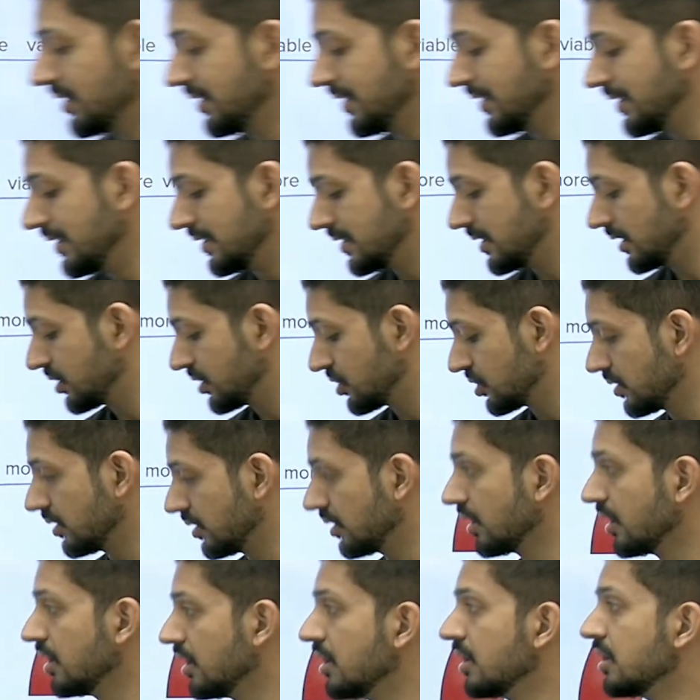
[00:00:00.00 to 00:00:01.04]
than asexual.
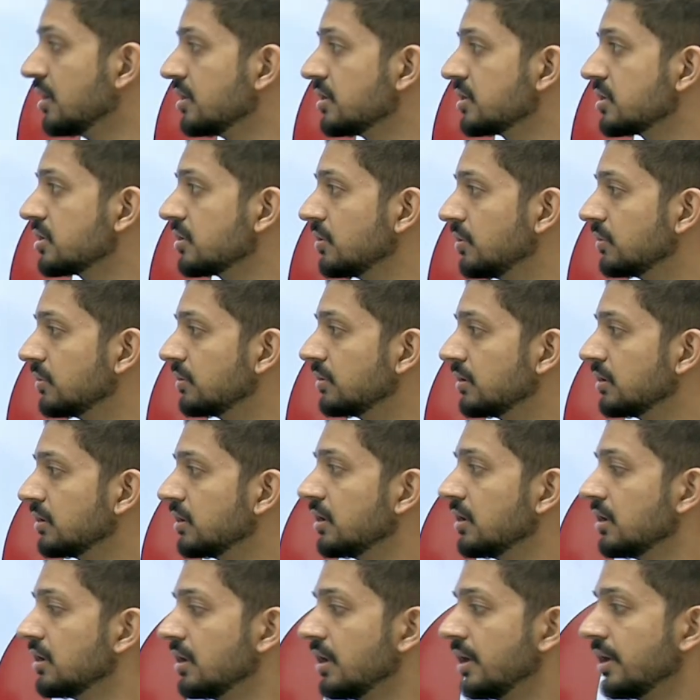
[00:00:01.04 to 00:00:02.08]
So
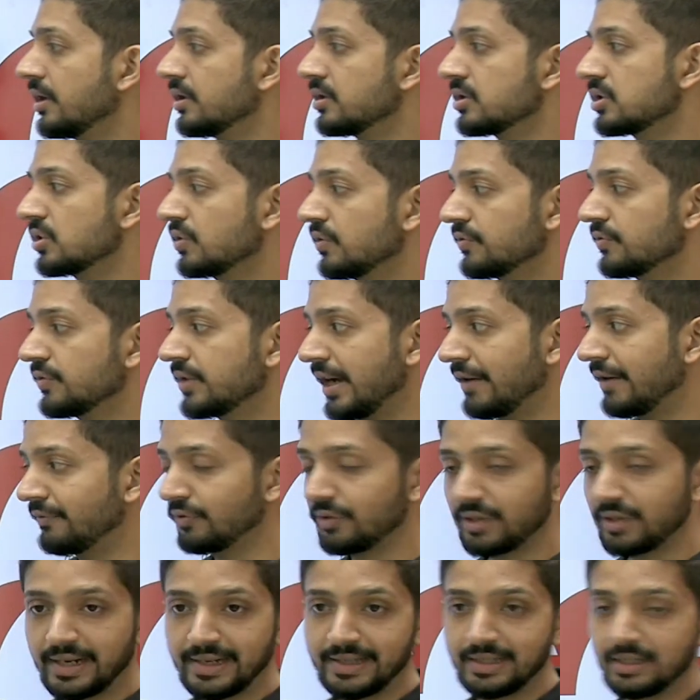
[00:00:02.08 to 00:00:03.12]
So we have to
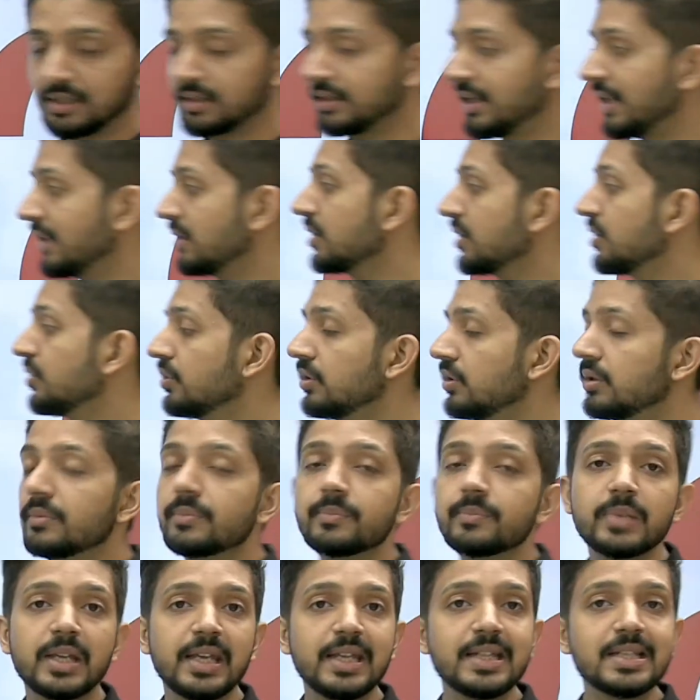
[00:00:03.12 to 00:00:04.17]
write that, you know,
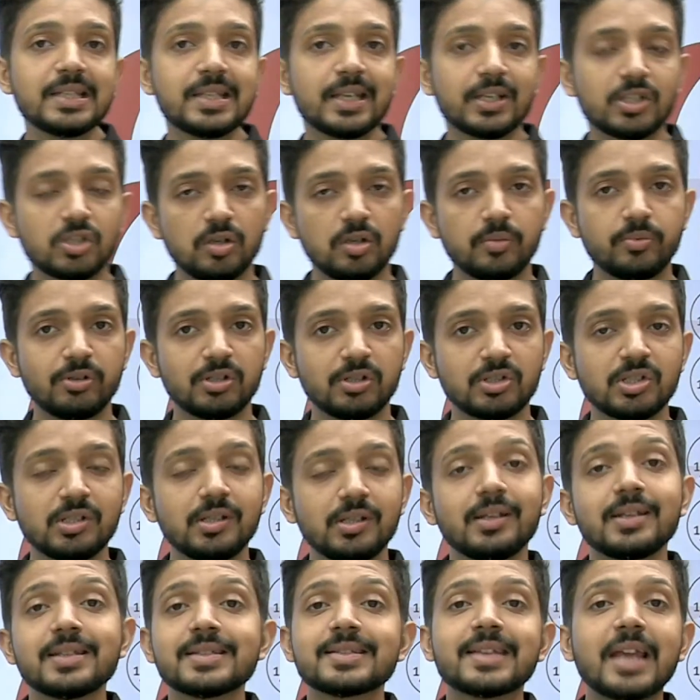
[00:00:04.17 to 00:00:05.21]
in sexual reproduction there
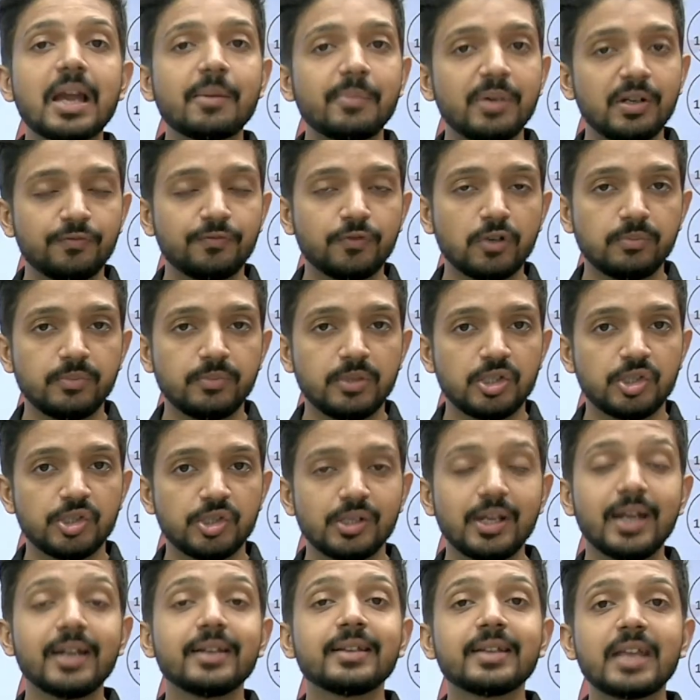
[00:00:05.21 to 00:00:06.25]
is gamete formation,
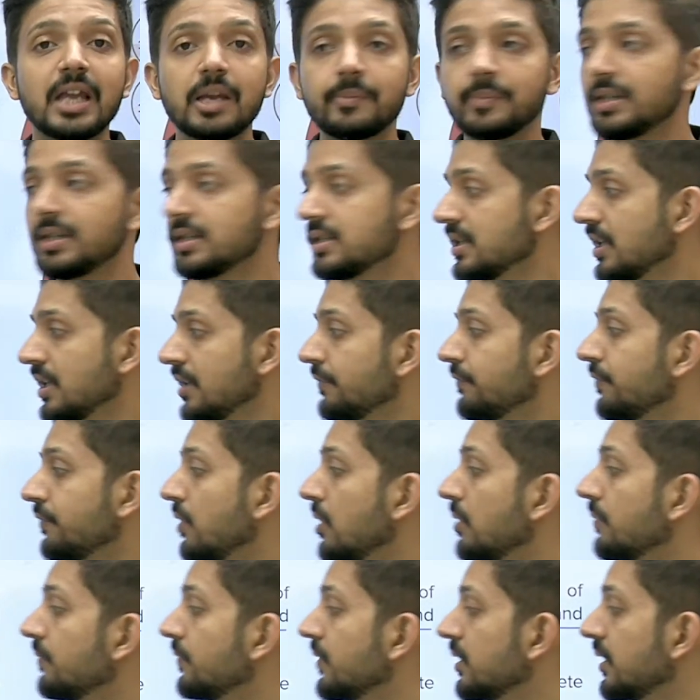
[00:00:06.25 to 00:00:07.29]
and gametes are
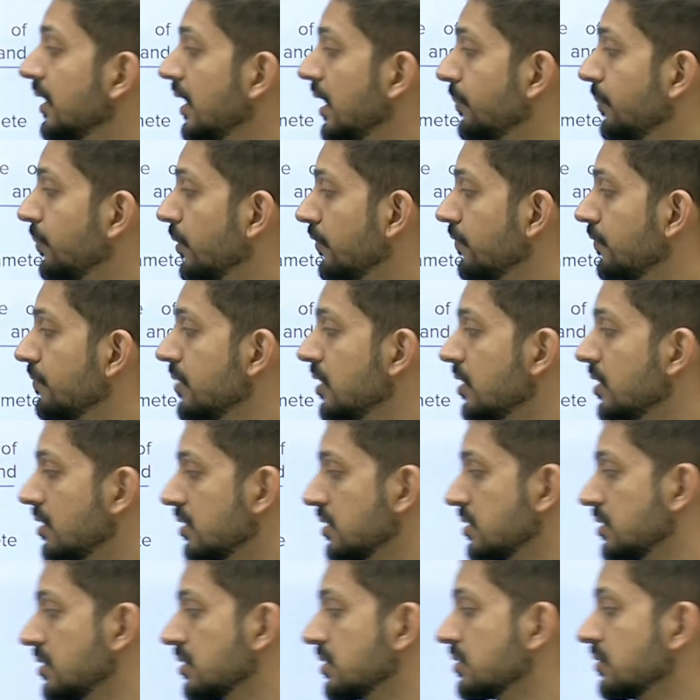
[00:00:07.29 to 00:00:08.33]
formed with the help of
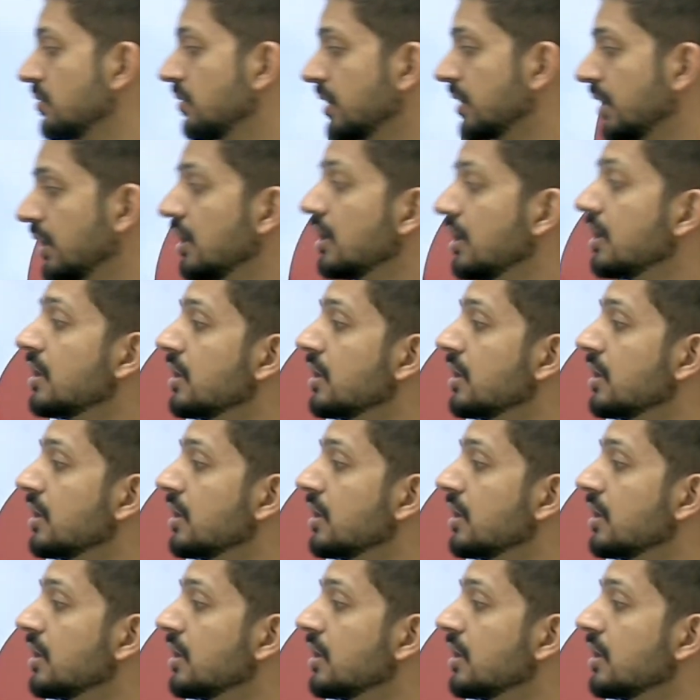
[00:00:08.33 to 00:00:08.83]
meiosis. Okay.